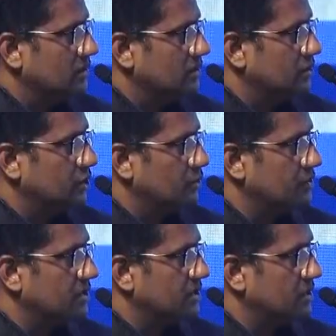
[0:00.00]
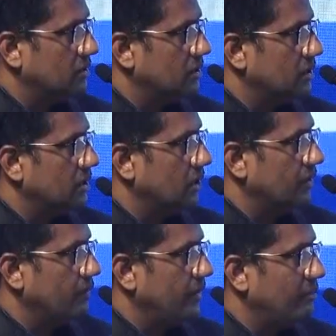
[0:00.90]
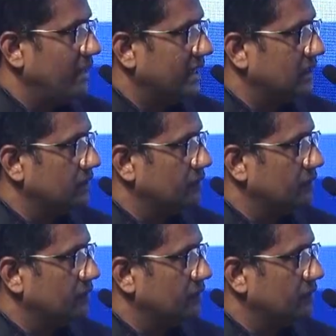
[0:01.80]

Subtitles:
stenosis. On the way back,